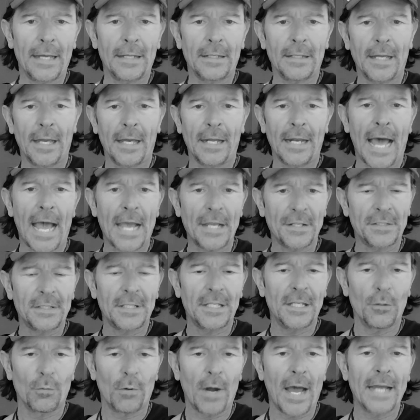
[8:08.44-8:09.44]
And I
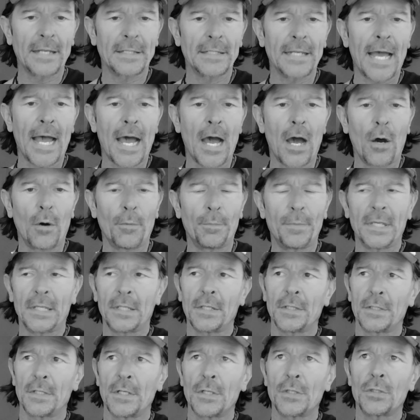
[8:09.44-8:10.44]
see right now,
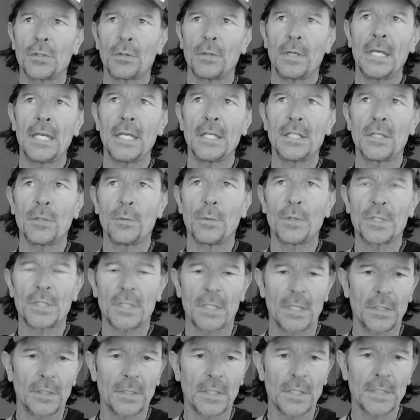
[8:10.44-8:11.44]
because it's so easy
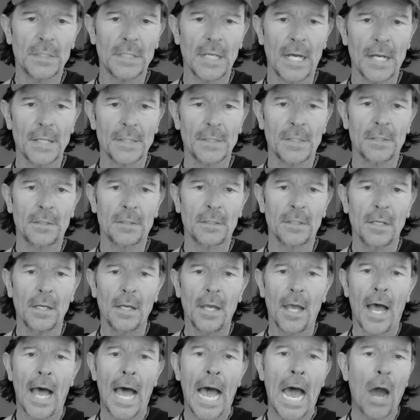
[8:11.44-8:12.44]
with
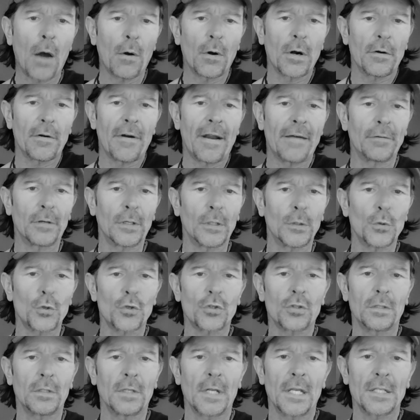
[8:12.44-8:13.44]
synthesizers, our
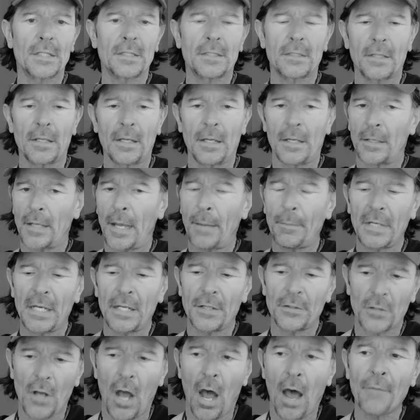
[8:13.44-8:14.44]
revolution is
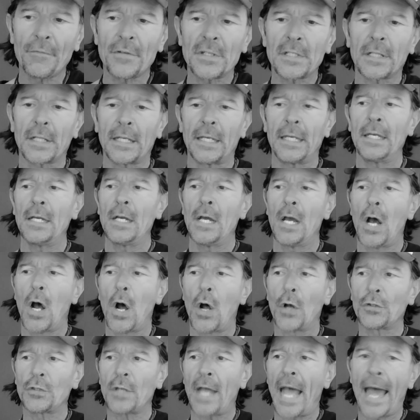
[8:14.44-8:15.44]
it's obviously
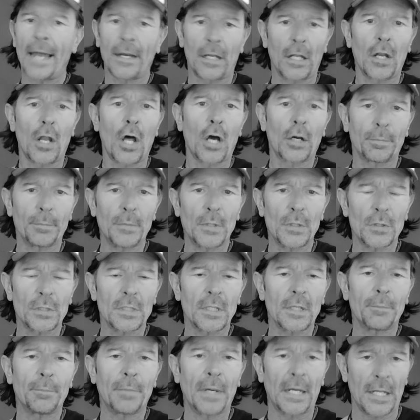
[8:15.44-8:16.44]
also analog
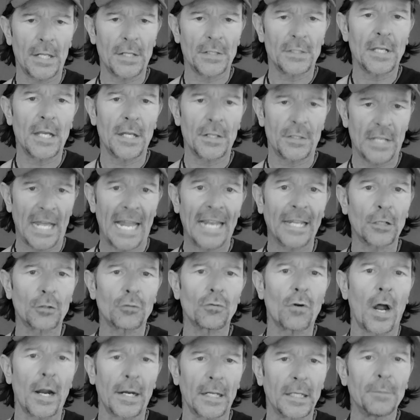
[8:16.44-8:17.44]
music, but it's
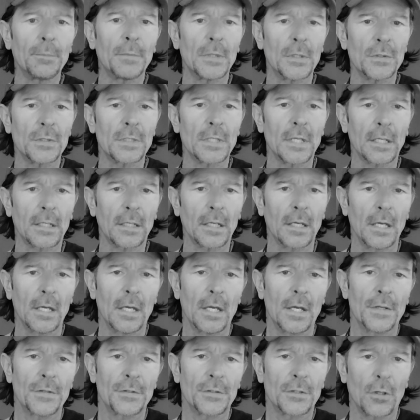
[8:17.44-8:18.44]
electronic music.
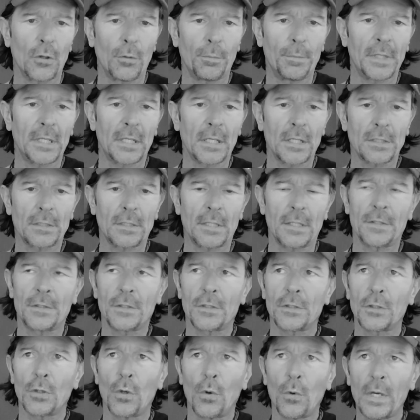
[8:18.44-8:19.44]
So because
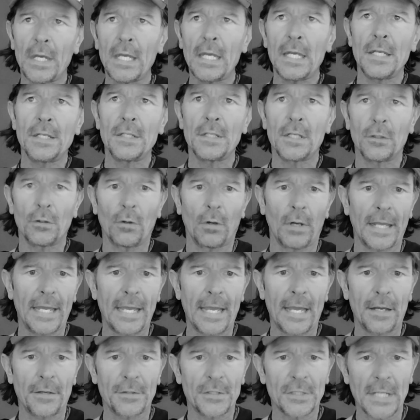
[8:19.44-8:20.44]
it's so easy to
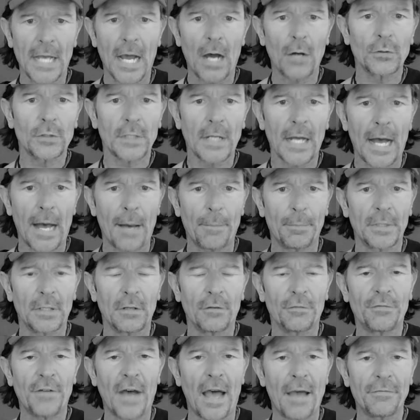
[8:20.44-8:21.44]
lay a sound
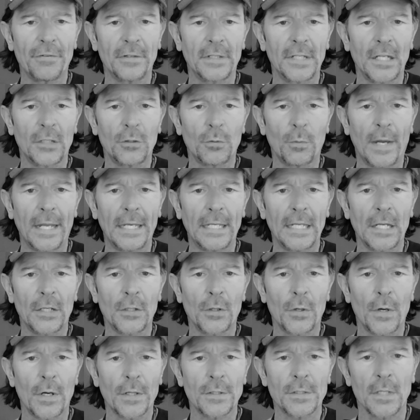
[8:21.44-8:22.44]
carpet of
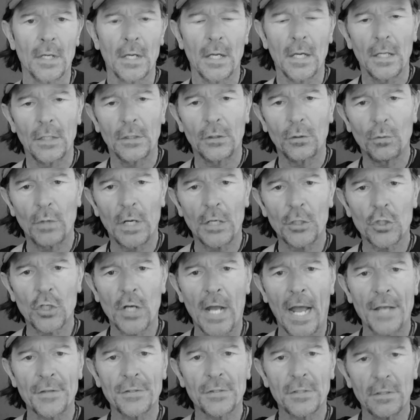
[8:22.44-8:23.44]
528 hertz to
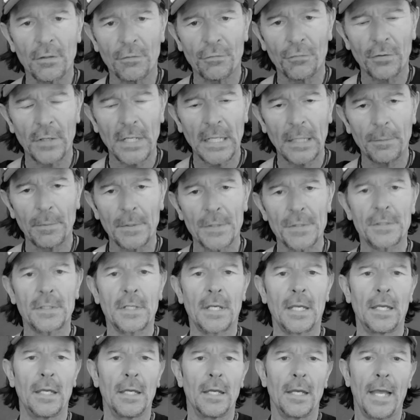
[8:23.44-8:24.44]
adjust the
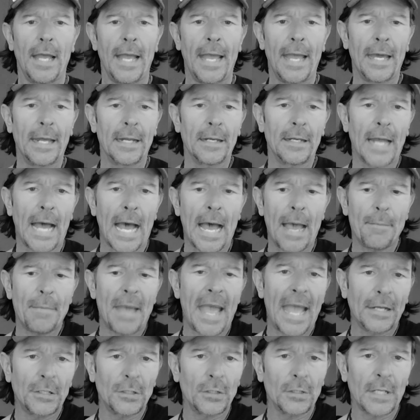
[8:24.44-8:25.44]
frequency. And
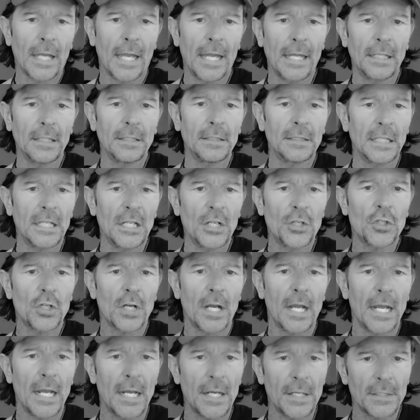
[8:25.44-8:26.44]
I'm educating
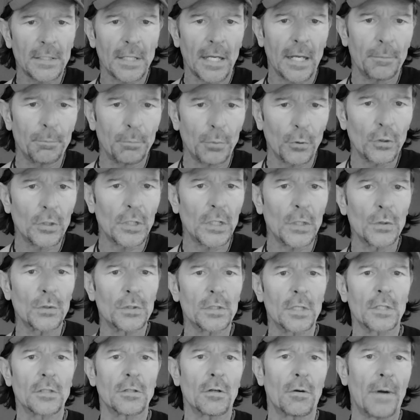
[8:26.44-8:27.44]
DJs and
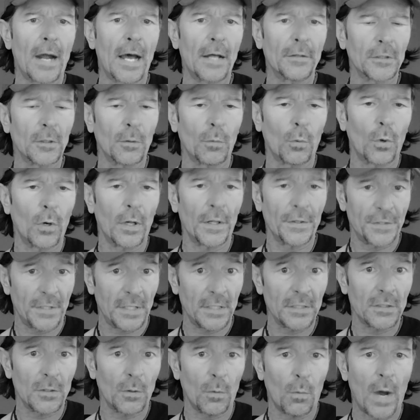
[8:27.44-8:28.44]
producers around the world
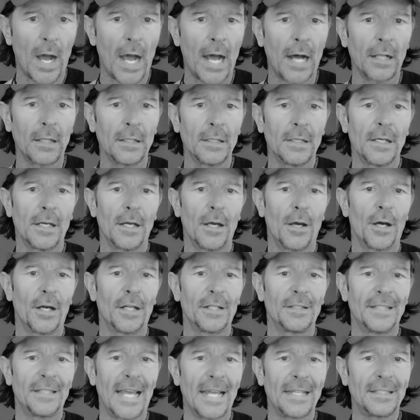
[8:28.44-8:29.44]
since a while
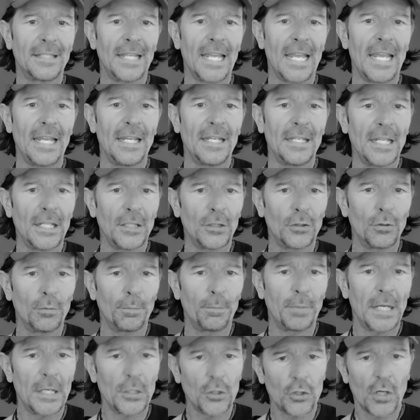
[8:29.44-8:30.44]
that they
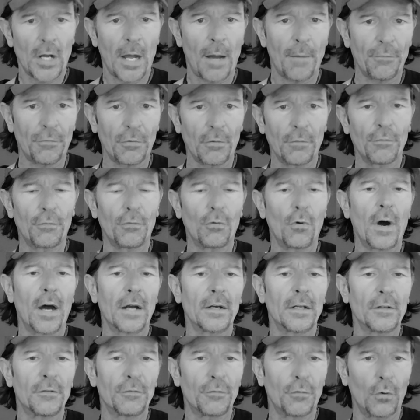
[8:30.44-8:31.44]
need to pitch up from
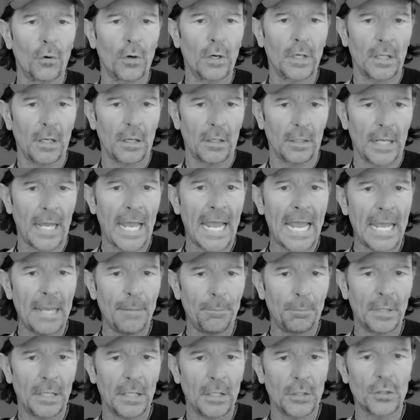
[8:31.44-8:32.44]
440 on the
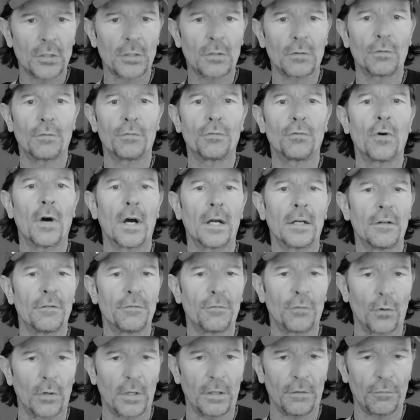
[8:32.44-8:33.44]
A pitch to
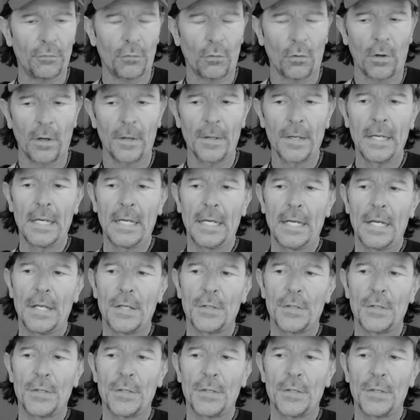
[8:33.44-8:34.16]
444.